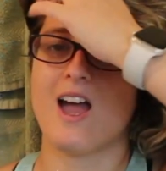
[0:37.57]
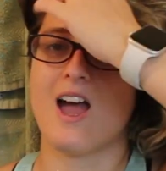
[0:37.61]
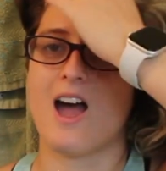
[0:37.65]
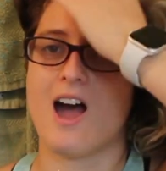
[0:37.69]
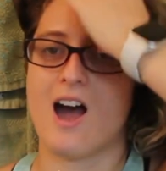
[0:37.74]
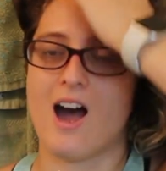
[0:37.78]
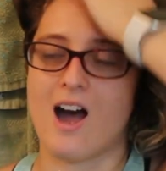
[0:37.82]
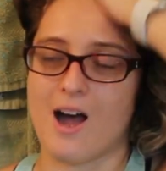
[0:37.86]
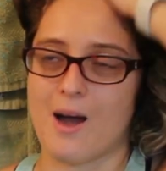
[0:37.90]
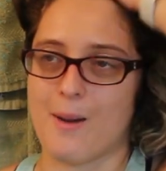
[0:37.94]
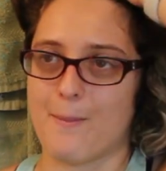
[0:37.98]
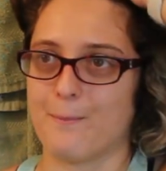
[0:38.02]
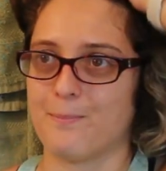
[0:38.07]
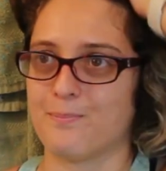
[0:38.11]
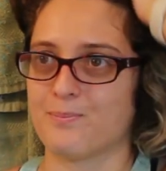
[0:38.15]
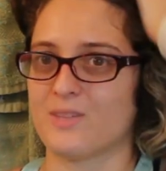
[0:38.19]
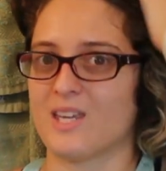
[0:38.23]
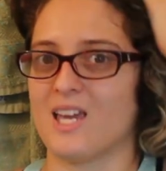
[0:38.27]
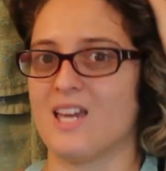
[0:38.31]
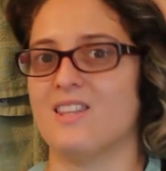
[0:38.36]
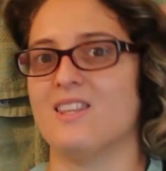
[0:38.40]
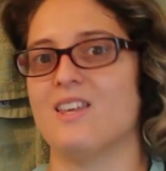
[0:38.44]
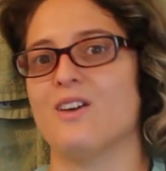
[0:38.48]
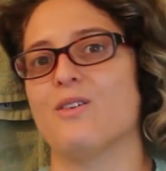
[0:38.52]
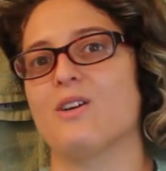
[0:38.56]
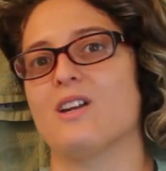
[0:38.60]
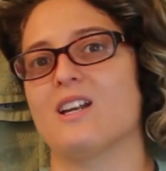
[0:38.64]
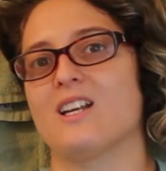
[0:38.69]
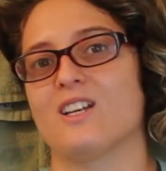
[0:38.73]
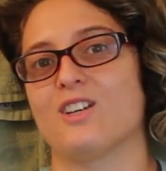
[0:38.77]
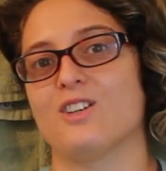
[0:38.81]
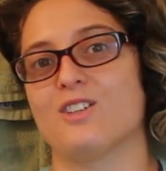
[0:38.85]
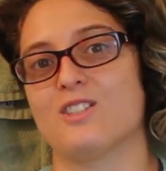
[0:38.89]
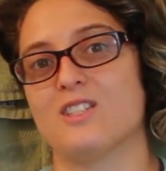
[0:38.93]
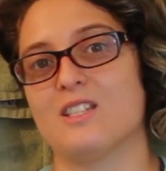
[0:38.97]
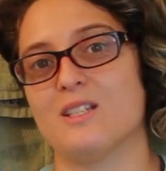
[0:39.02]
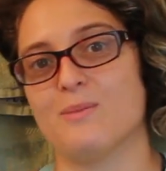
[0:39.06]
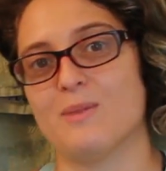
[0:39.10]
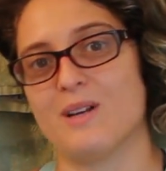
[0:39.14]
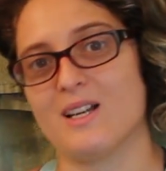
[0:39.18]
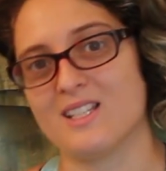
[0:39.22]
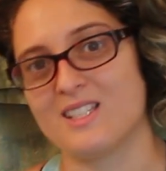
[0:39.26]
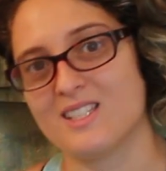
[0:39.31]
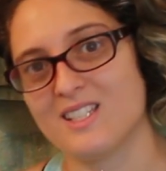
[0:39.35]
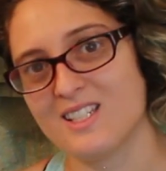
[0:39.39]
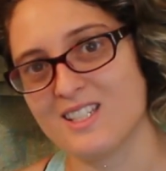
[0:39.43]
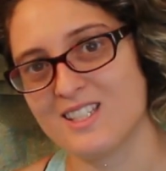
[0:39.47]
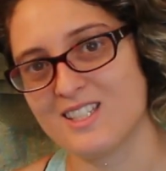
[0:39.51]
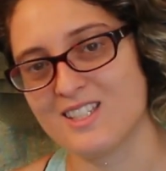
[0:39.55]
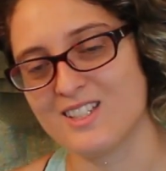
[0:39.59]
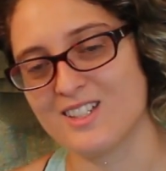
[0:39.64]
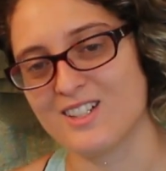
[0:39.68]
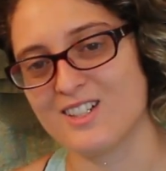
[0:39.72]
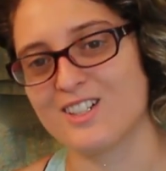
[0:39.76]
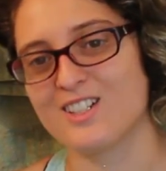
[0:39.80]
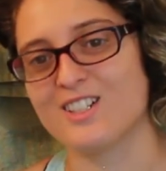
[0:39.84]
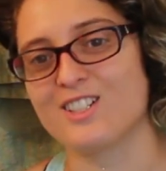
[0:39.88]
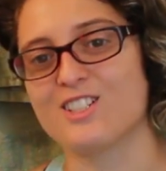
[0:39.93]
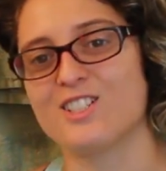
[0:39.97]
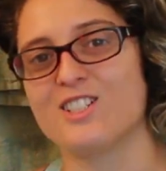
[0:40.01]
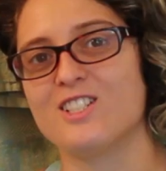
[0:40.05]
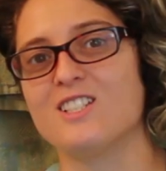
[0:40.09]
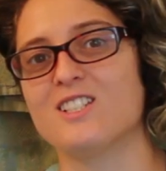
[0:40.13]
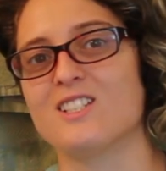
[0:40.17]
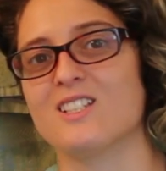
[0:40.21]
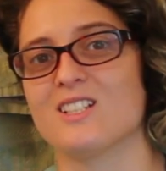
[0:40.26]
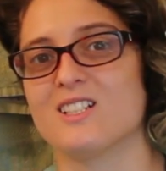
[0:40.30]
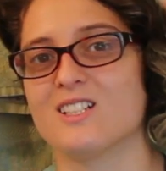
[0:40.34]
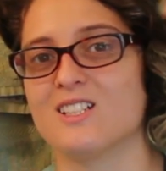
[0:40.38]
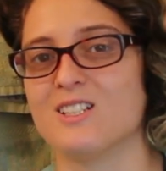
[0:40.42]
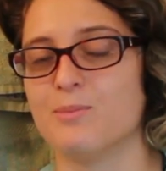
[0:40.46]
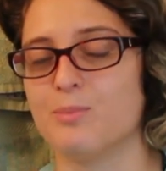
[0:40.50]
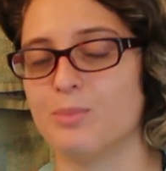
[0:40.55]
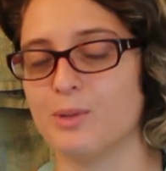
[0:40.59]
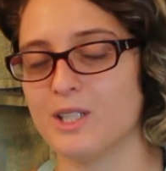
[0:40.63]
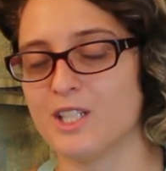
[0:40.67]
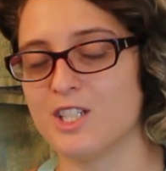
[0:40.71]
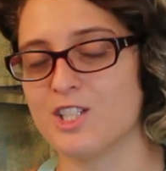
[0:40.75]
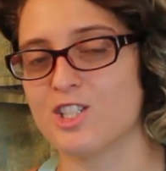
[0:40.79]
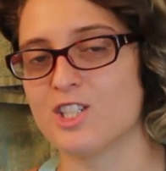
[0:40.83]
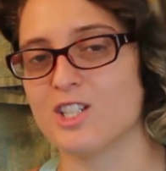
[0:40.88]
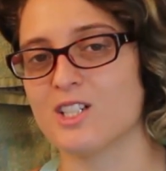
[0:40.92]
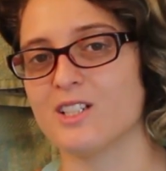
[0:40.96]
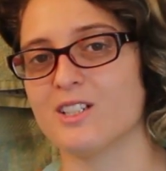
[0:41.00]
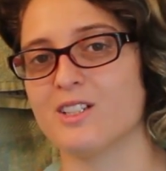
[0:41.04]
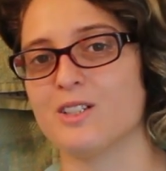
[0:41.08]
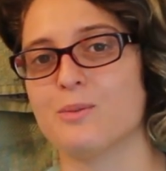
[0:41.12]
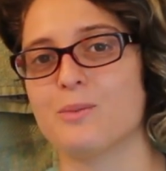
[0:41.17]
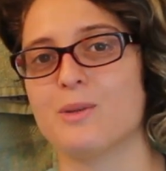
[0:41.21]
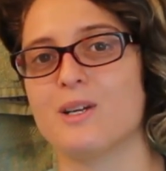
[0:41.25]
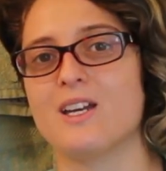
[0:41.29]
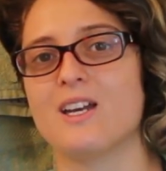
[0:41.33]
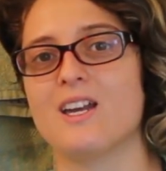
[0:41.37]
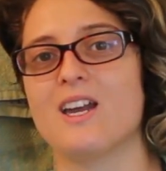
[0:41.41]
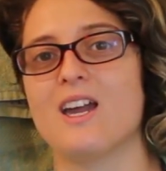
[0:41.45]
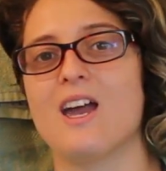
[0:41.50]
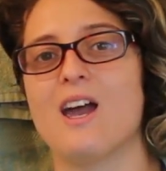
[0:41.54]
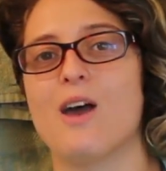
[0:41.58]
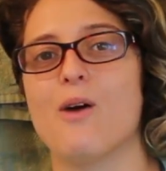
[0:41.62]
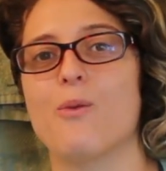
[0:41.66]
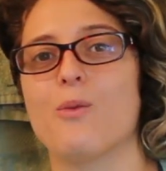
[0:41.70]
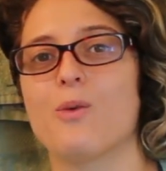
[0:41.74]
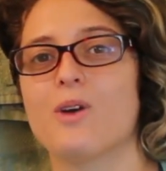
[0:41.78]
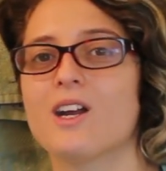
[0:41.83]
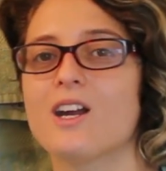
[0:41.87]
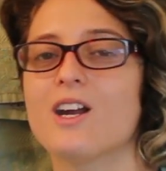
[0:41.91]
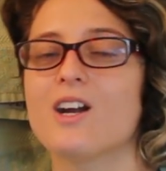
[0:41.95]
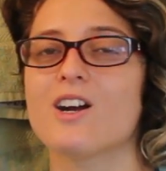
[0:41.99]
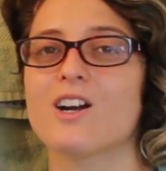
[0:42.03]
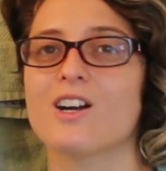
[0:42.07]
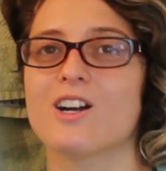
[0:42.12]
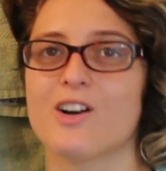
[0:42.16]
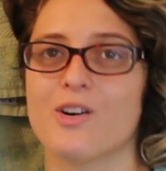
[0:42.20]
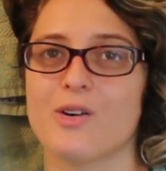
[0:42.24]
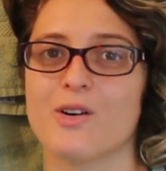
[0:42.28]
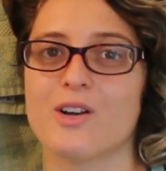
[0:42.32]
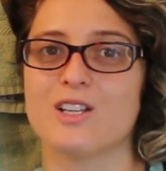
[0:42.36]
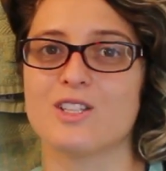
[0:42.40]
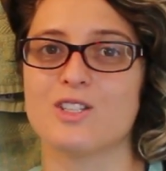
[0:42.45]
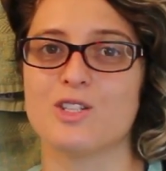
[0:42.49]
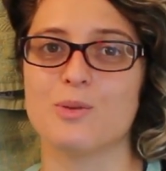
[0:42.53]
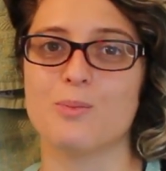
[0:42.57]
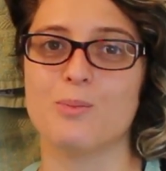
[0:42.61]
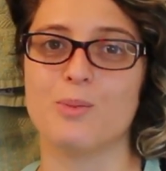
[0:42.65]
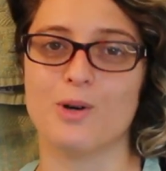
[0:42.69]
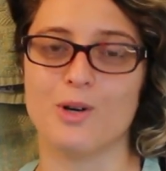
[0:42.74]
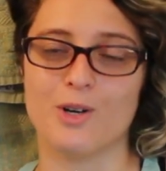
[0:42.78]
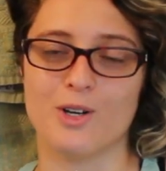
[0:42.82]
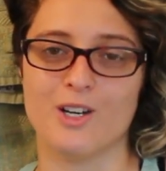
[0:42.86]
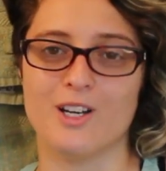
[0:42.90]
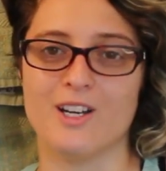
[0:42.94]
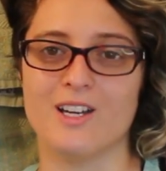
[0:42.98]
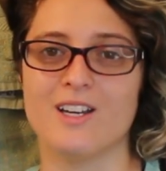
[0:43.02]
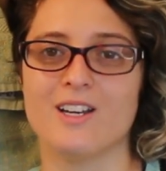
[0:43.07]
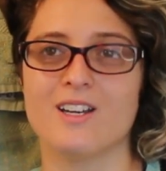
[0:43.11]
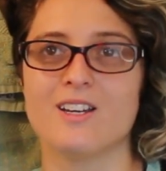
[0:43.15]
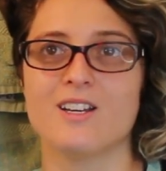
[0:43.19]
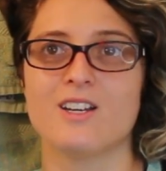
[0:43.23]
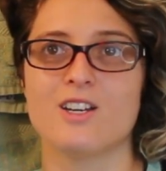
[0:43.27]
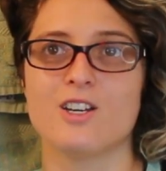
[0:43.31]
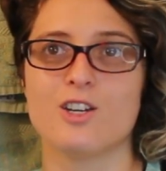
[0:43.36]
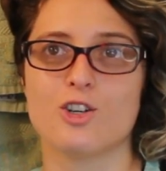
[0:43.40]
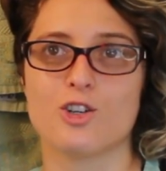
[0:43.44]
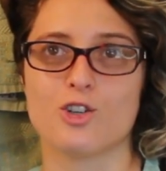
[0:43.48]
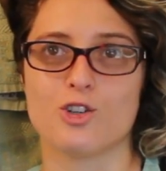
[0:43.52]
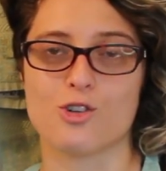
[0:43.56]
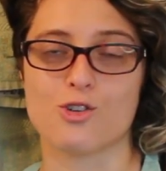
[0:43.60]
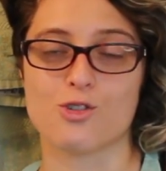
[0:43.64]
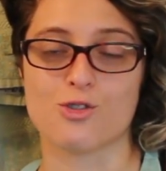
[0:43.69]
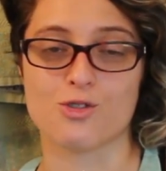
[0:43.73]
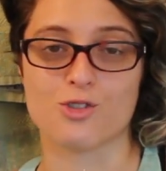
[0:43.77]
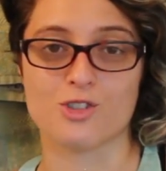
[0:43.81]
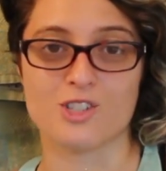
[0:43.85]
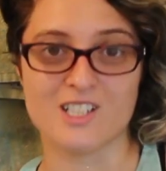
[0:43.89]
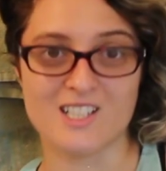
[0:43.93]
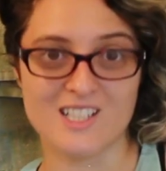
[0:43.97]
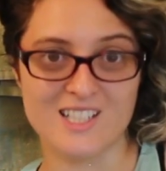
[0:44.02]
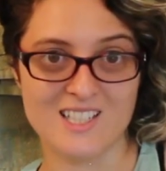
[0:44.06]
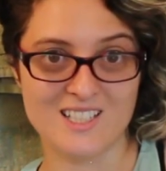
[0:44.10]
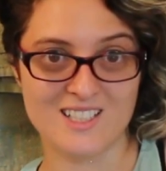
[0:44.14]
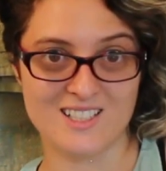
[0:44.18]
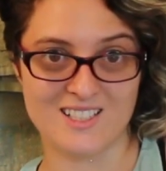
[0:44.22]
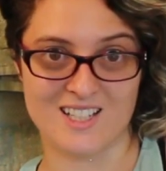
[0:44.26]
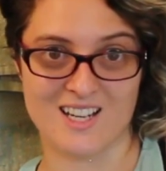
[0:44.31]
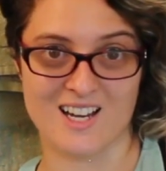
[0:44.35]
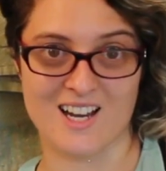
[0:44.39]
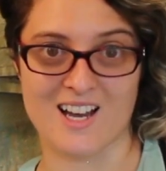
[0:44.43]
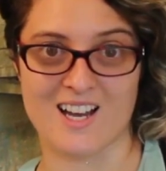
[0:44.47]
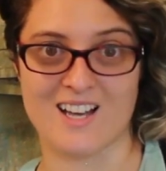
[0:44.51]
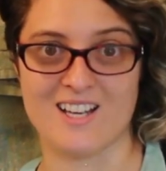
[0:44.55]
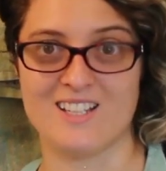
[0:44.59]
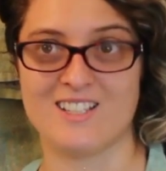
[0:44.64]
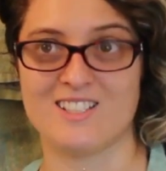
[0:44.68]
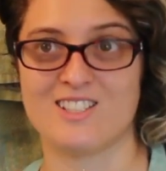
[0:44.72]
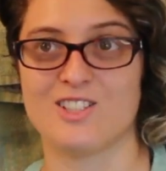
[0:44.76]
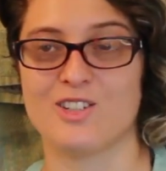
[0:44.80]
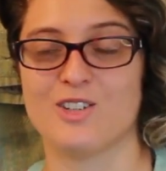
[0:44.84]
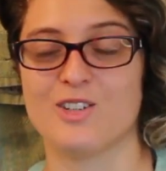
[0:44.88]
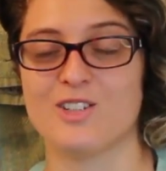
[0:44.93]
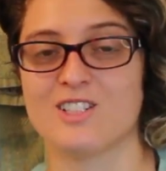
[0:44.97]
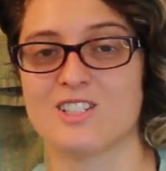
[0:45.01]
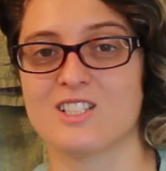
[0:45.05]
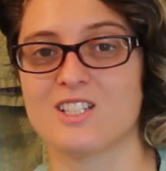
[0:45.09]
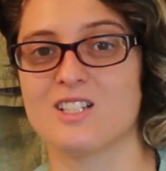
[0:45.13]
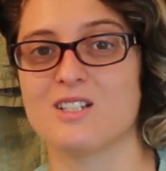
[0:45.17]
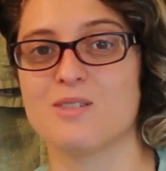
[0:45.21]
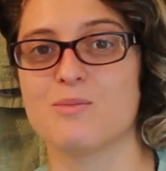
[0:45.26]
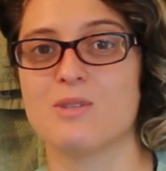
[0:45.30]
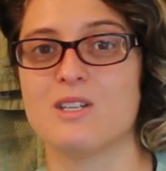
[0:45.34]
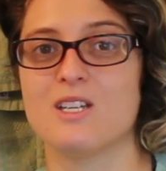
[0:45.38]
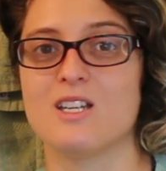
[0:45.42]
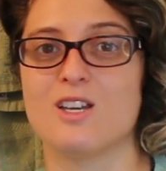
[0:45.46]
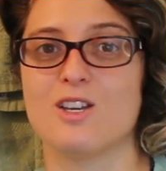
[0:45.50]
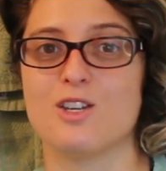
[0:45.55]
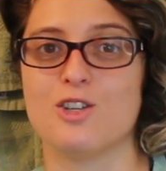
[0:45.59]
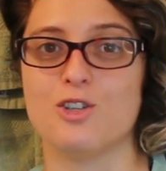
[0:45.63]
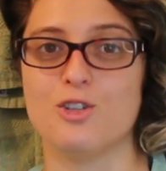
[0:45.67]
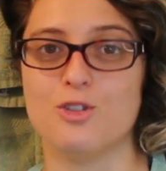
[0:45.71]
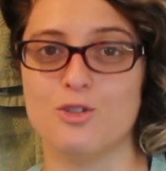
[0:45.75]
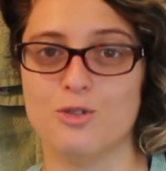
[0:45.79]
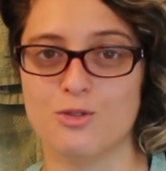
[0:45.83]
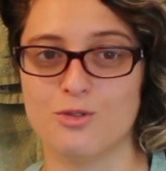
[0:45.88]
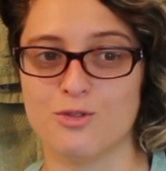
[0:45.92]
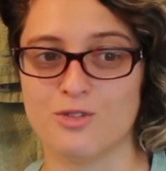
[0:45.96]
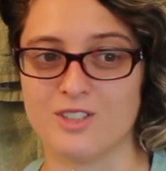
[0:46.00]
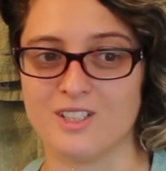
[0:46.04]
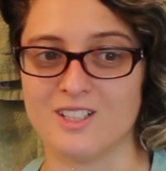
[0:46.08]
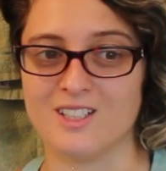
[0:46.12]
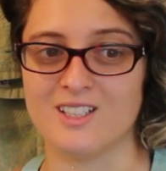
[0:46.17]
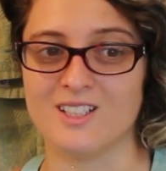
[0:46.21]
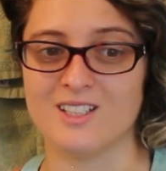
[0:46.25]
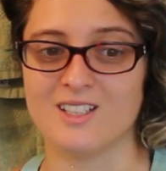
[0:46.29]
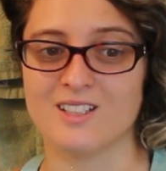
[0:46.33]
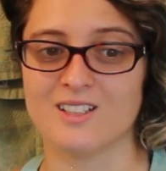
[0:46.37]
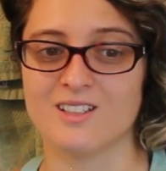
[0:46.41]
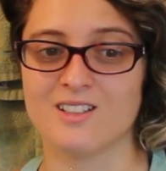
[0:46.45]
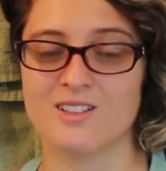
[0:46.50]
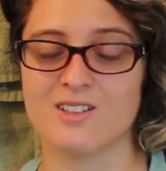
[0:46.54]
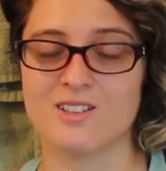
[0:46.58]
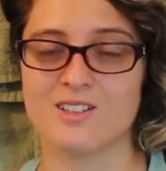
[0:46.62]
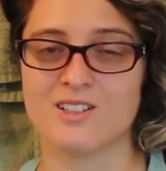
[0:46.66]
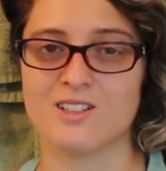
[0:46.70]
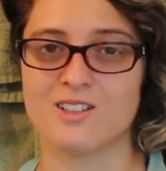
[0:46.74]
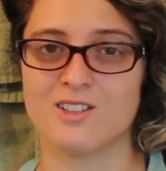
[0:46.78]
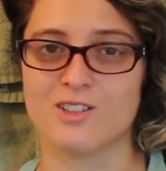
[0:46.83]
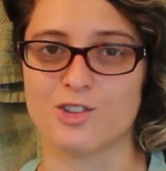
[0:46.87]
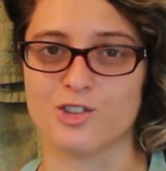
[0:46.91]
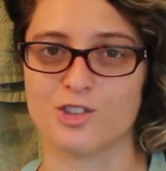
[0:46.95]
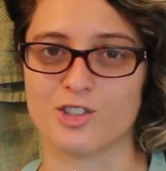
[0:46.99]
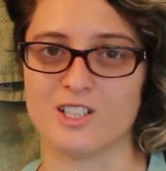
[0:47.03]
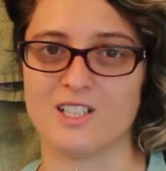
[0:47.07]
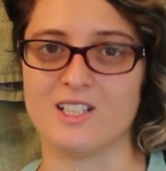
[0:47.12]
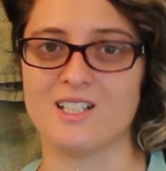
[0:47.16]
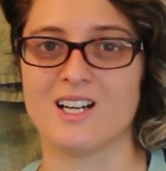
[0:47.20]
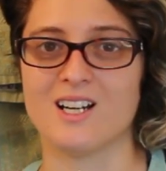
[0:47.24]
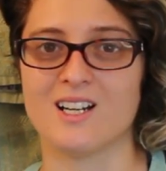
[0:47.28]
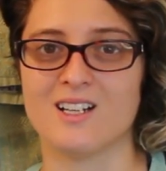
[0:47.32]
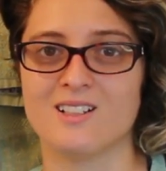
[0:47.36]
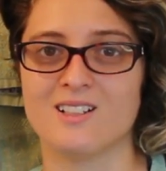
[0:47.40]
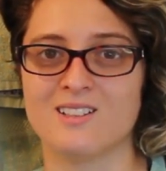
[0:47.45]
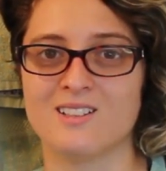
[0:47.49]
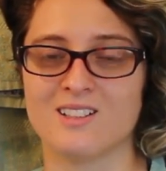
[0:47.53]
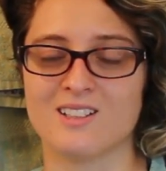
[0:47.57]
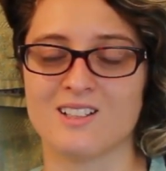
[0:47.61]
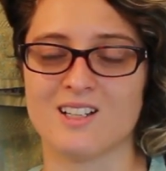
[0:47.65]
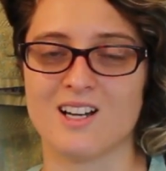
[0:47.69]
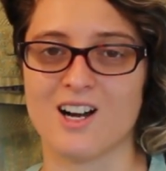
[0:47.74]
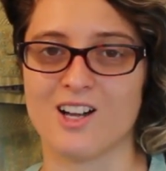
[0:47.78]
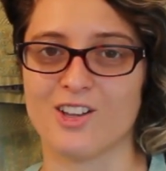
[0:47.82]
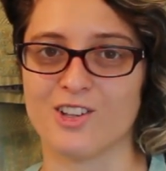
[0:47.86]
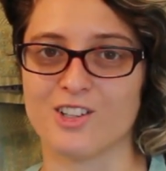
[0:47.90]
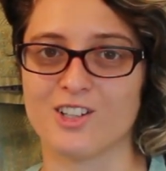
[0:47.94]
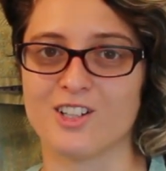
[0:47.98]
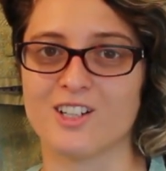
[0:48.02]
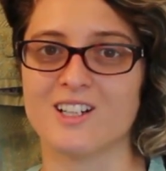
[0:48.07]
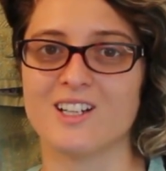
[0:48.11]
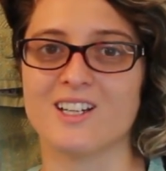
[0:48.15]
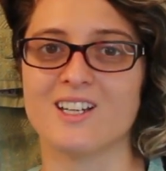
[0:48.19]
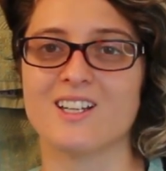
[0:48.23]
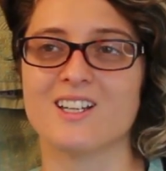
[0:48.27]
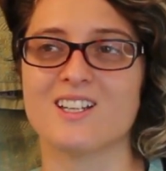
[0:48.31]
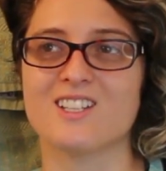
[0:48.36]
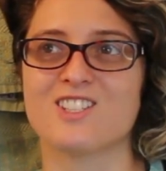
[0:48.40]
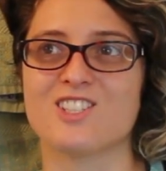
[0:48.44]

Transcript: And then when I go see my sister, she's gonna bleach it a little bit, and we are going to put green dye. So it's gonna be UV green coloring.